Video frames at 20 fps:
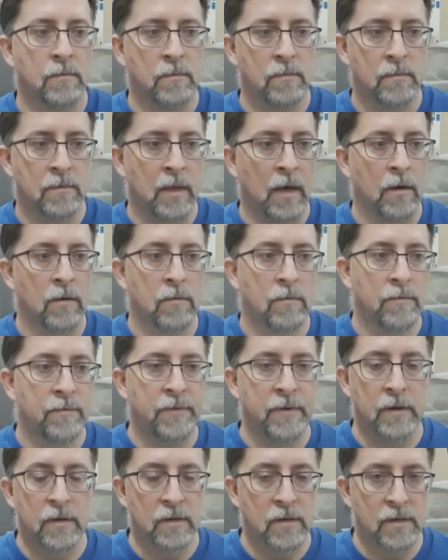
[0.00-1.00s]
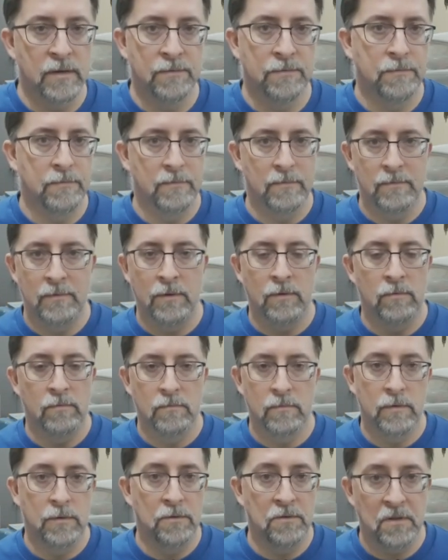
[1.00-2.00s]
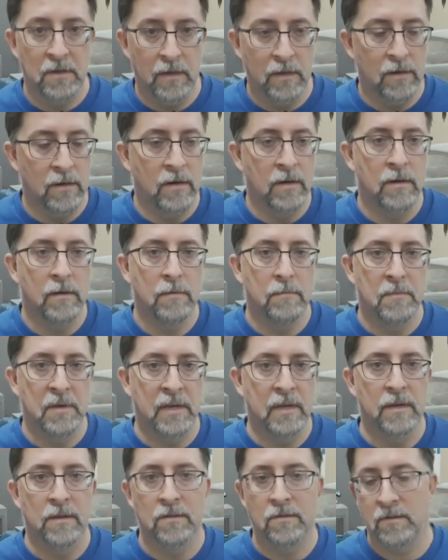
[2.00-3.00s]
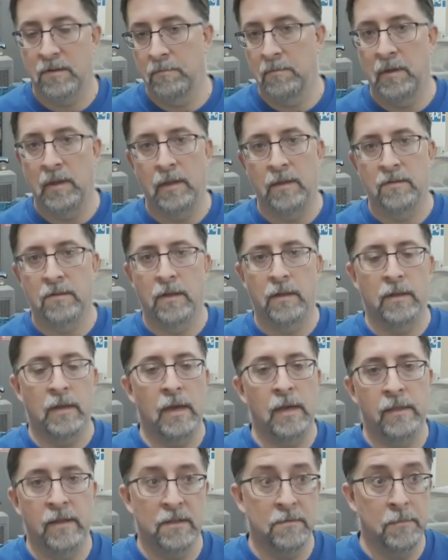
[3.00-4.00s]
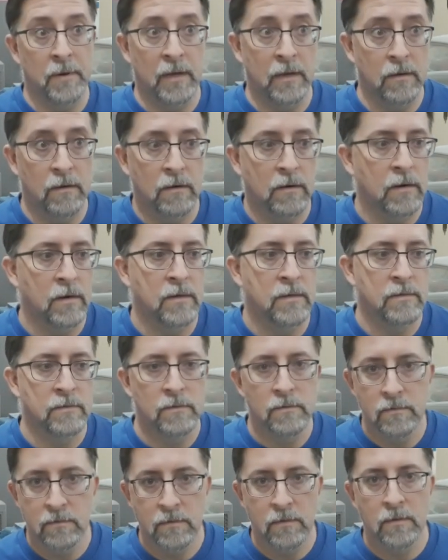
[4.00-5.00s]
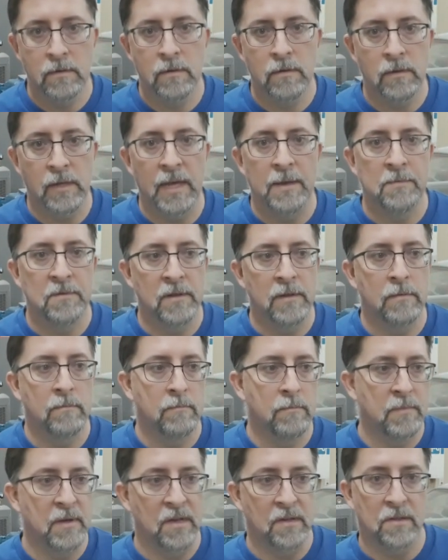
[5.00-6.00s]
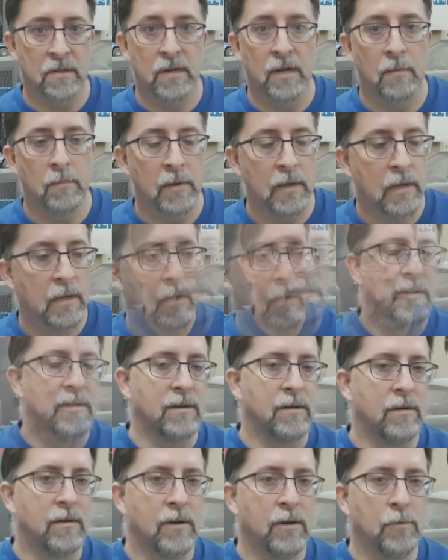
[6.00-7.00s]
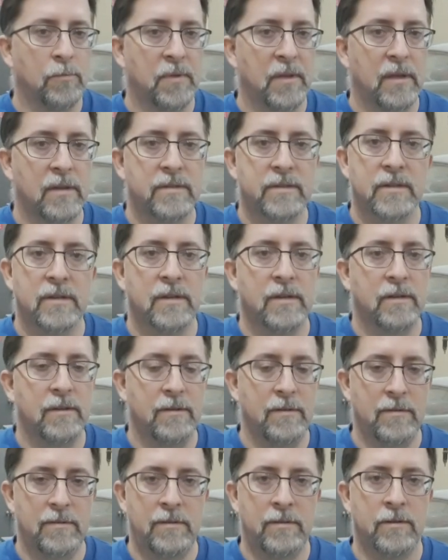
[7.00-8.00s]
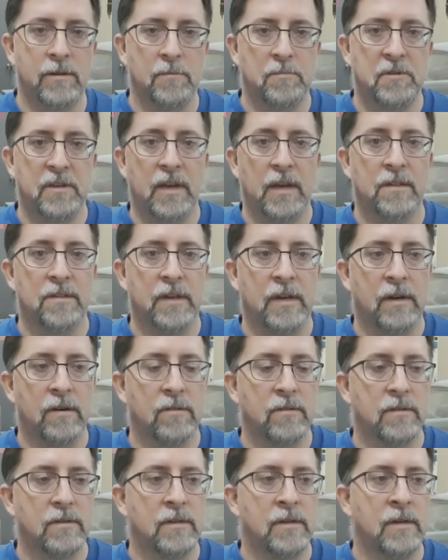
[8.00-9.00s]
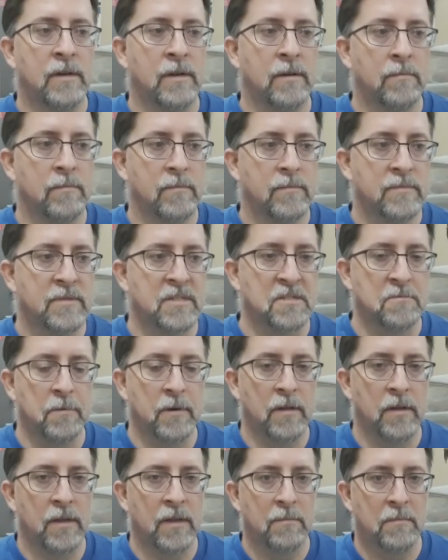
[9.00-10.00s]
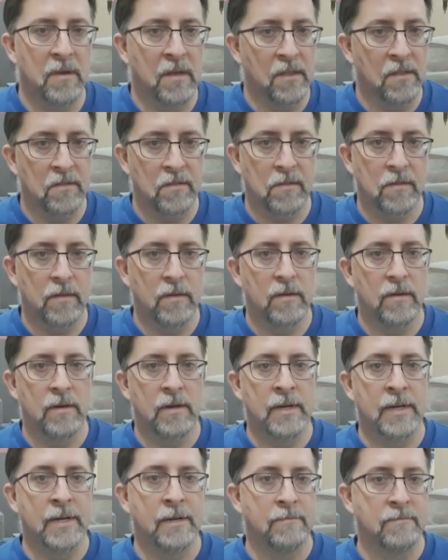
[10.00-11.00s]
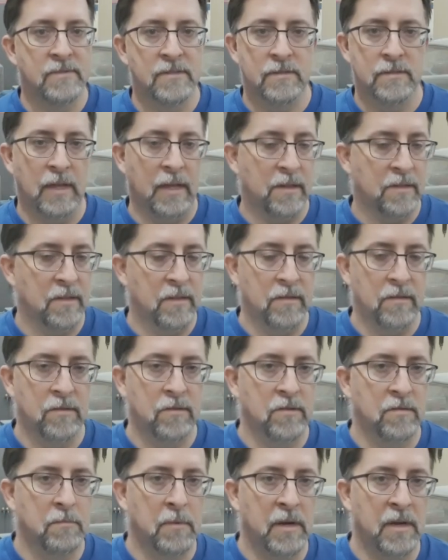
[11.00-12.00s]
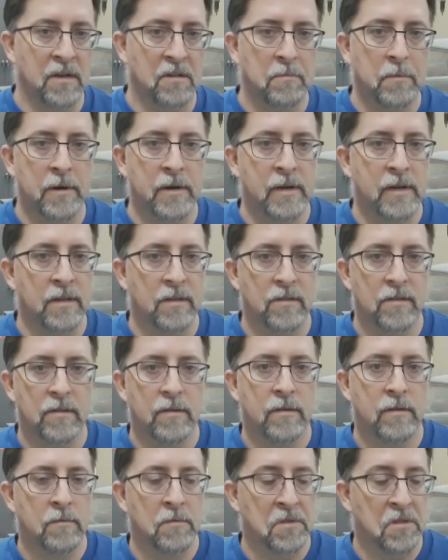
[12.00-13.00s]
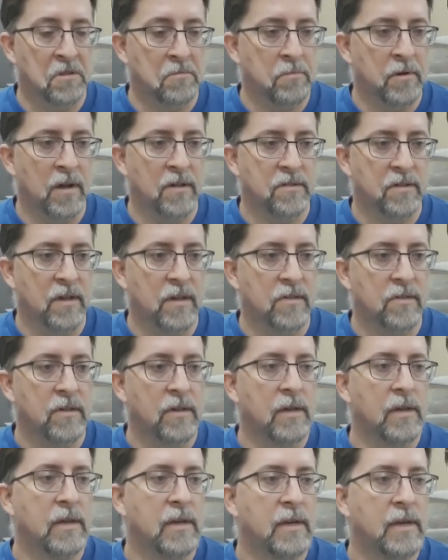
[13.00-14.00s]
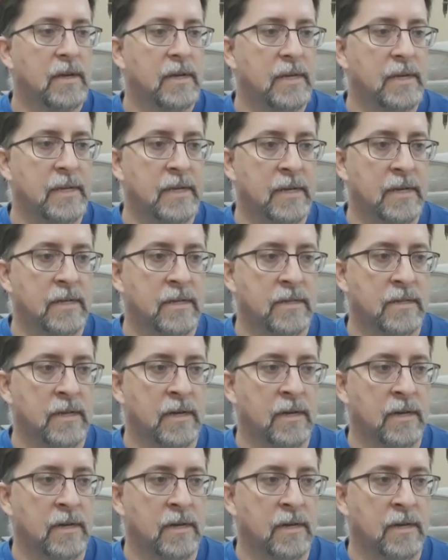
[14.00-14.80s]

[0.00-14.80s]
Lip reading: without fear of losing it all because somebody says, "Hey, that's my car," and claims it and picks it up. So I hope that helped you guys out, dispel any myths. This is, like I said, this is just my experience with this process. And